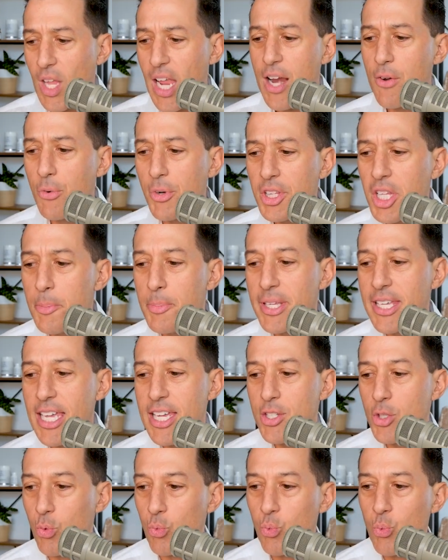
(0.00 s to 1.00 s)
I really
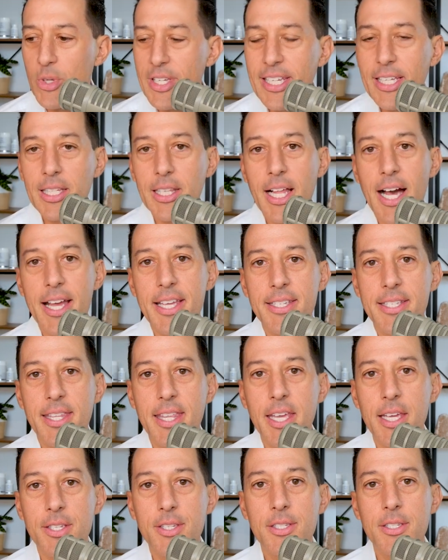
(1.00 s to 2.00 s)
began to realize
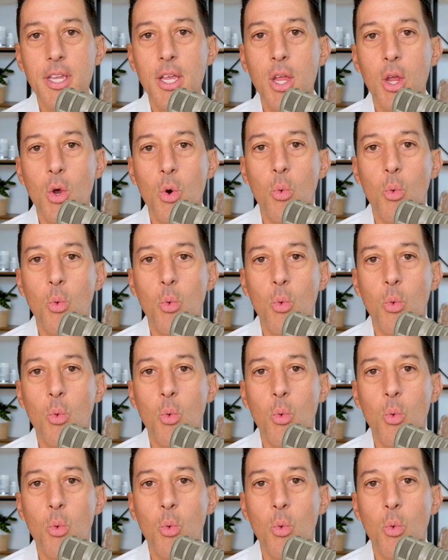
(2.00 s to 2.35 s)
this